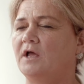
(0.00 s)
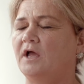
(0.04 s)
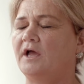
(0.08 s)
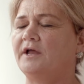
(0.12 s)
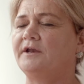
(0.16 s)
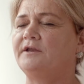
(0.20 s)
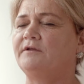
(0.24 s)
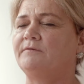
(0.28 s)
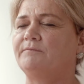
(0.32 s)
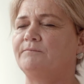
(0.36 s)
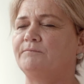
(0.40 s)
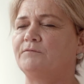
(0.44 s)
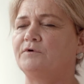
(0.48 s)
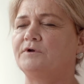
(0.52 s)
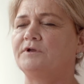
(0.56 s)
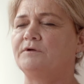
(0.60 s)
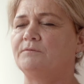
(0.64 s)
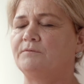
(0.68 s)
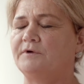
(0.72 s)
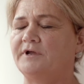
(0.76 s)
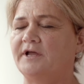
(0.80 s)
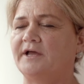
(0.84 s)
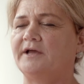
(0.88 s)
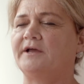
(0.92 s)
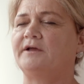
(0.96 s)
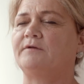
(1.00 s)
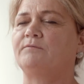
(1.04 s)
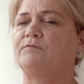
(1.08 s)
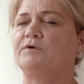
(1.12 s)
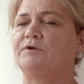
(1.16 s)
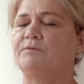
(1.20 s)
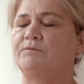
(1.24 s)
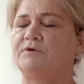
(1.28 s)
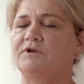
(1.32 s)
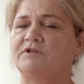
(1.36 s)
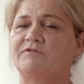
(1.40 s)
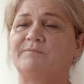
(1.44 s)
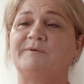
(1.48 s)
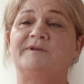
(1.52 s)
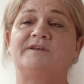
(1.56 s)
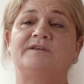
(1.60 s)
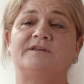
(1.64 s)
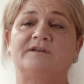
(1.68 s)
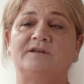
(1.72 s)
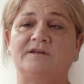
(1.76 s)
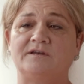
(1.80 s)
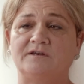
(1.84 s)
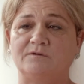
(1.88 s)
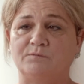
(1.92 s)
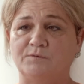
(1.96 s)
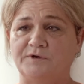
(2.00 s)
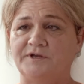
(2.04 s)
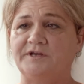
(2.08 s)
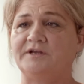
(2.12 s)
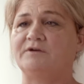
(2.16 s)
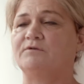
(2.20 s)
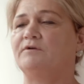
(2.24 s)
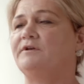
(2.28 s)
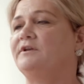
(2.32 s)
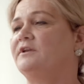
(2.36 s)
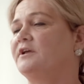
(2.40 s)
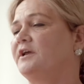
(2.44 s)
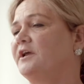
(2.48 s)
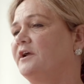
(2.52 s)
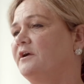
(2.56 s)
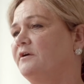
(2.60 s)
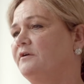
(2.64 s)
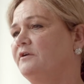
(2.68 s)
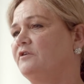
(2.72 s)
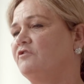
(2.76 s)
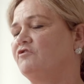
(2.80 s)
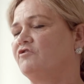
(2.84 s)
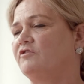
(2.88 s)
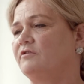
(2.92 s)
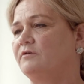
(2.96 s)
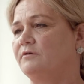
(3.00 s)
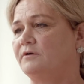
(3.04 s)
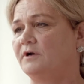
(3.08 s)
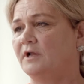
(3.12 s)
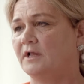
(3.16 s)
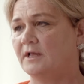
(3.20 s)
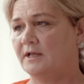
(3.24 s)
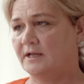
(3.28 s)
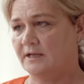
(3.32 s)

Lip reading: any money we had, we would have spent it in the week in the garage or